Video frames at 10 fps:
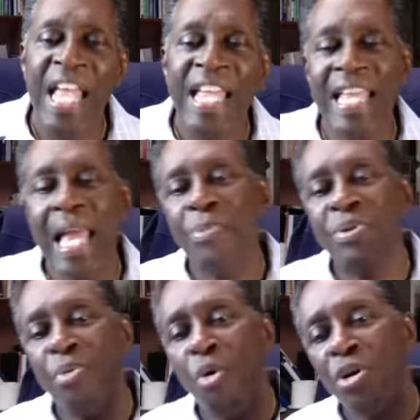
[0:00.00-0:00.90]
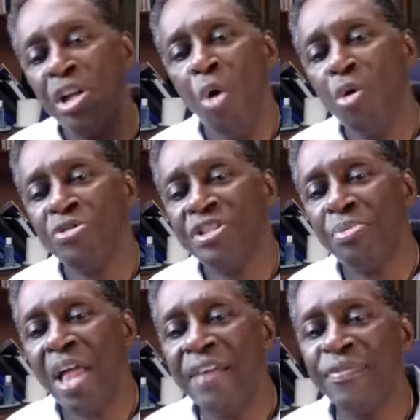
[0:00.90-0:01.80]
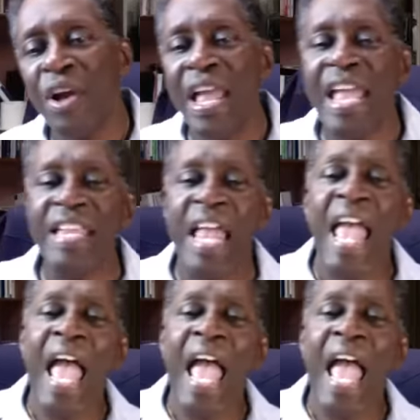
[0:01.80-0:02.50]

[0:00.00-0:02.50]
He helped poor locals apply for aid,